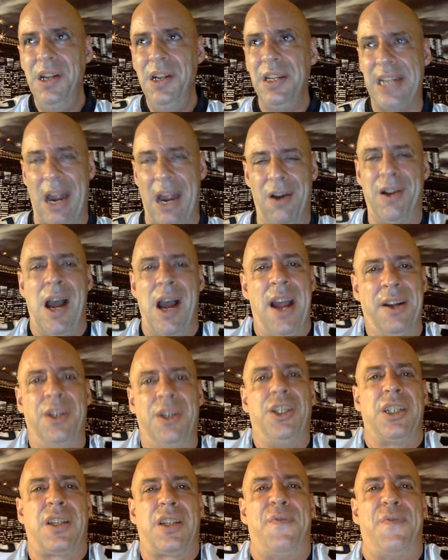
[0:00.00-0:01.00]
Carolina are
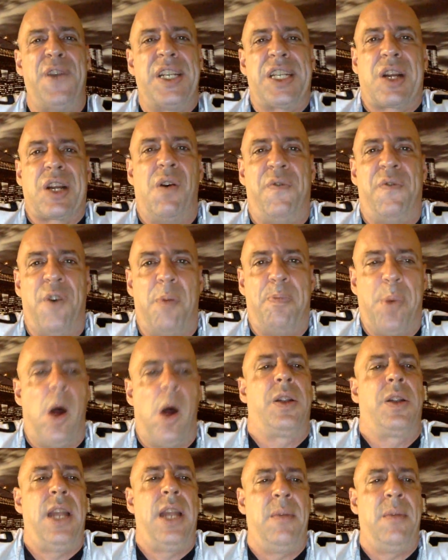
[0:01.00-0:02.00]
just a physical
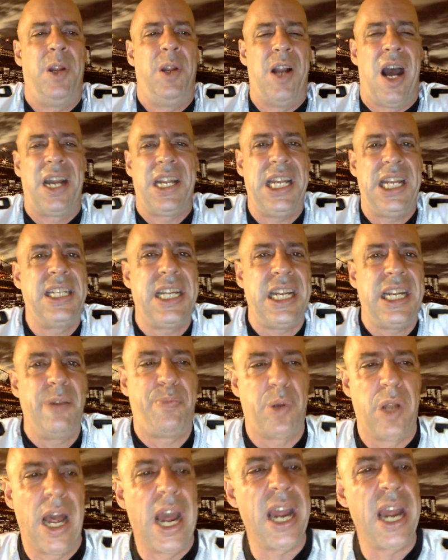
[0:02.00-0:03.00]
football team. They're not easy to
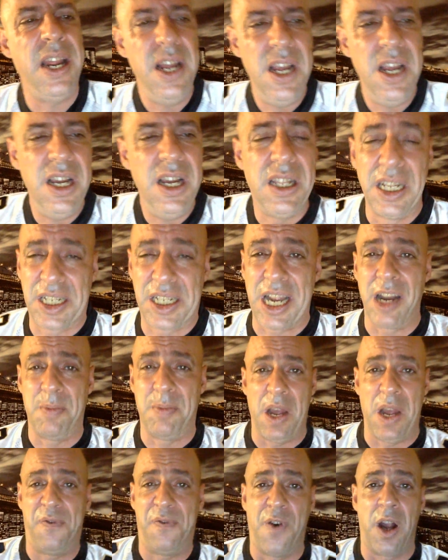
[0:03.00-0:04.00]
play. This is going to
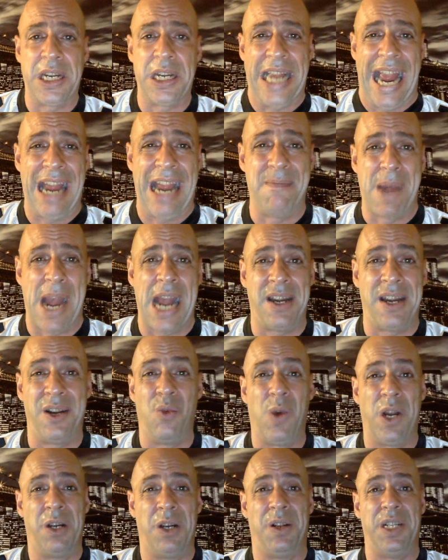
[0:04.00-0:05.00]
be a fun game, man. And the
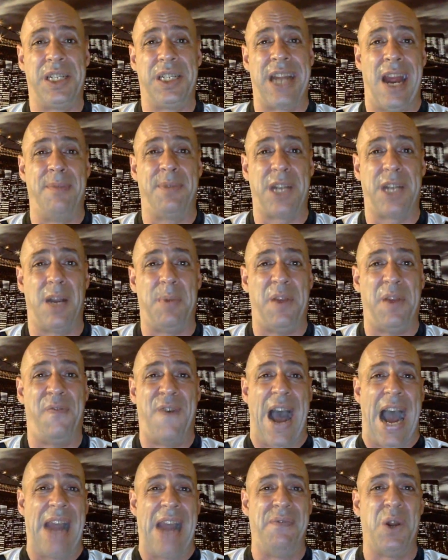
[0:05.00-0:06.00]
winner of this game is going to be
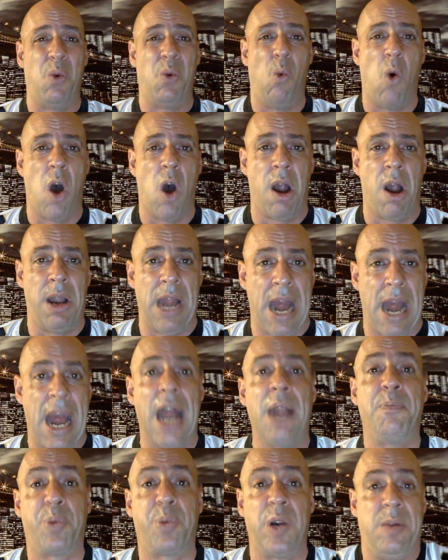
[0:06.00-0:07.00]
5-1
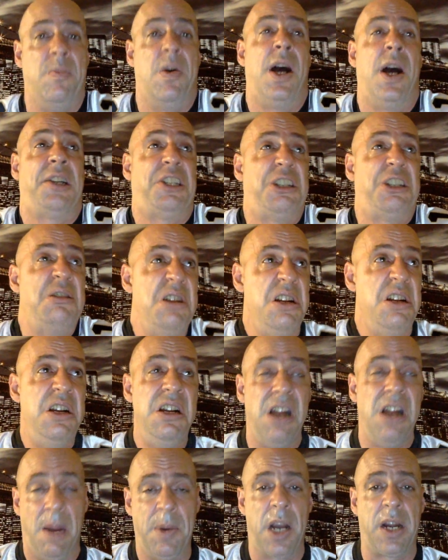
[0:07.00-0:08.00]
and pretty much,
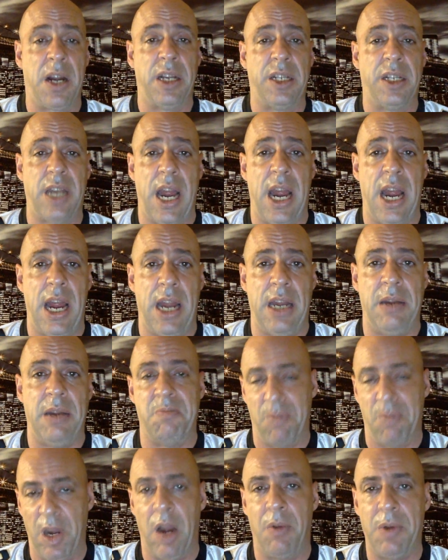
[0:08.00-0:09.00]
I'm not going to
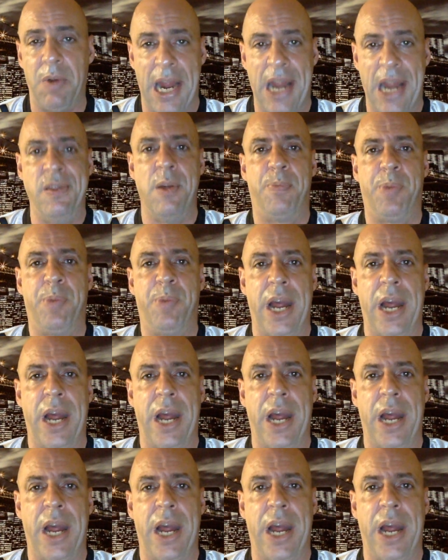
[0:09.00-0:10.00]
say, in the
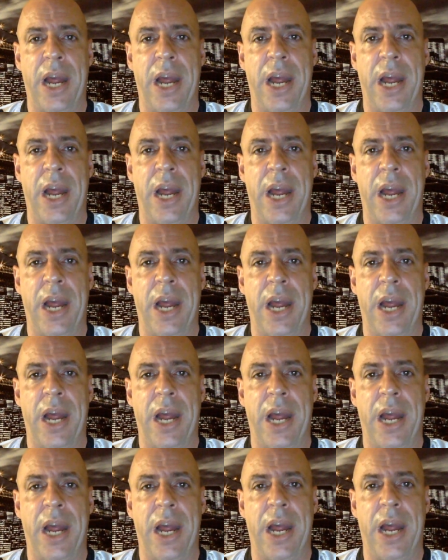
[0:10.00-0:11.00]
playoffs already, but
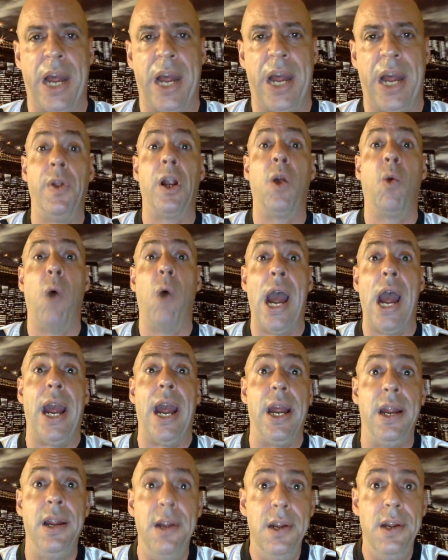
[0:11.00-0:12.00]
on
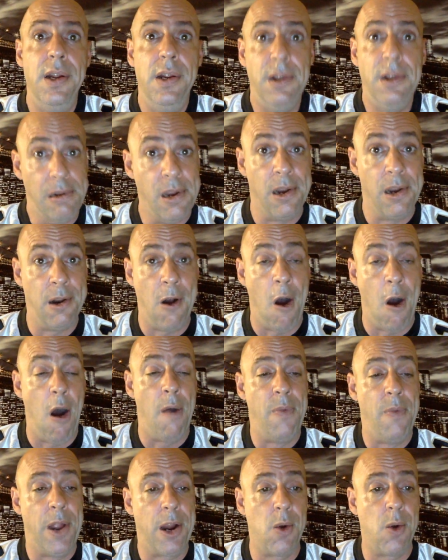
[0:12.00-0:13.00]
way.
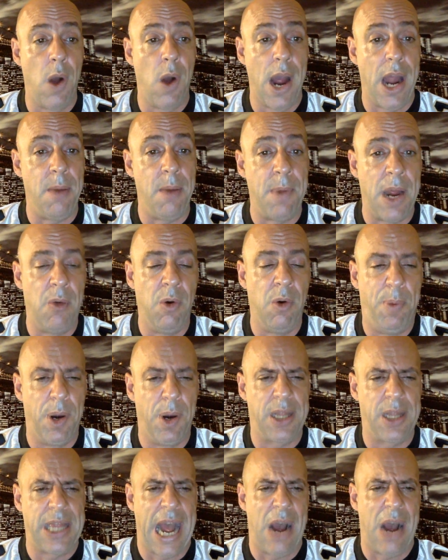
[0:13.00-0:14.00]
On their way, man. We'll put
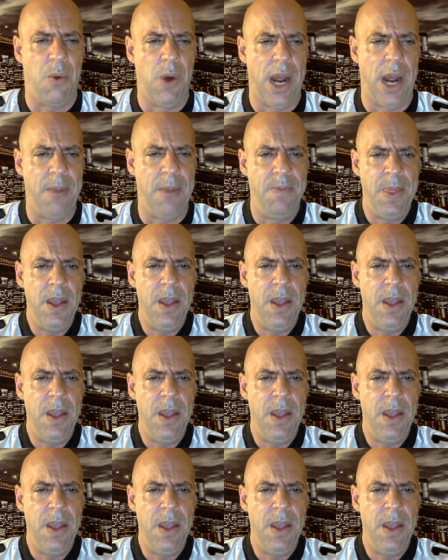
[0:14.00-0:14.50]
it that way.